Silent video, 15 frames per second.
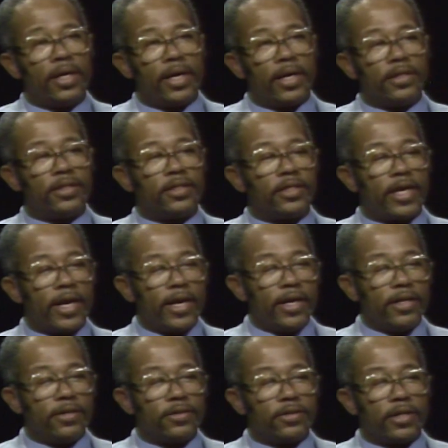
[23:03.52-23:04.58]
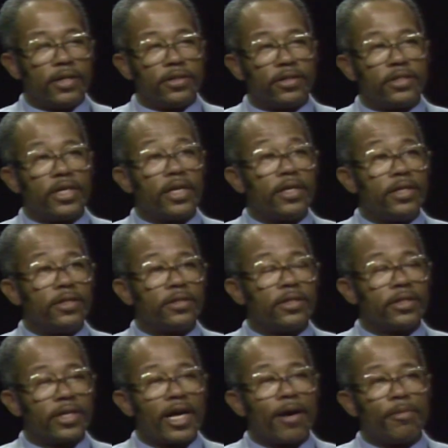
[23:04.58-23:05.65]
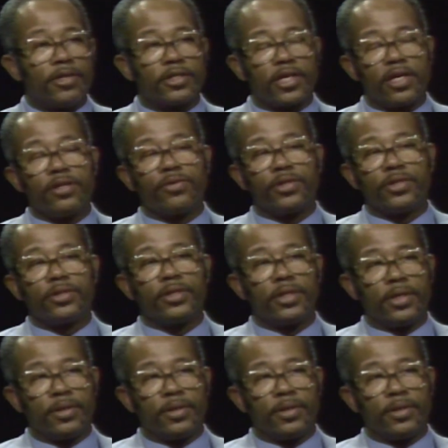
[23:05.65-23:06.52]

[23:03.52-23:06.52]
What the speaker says: and stays and studies in communist countries.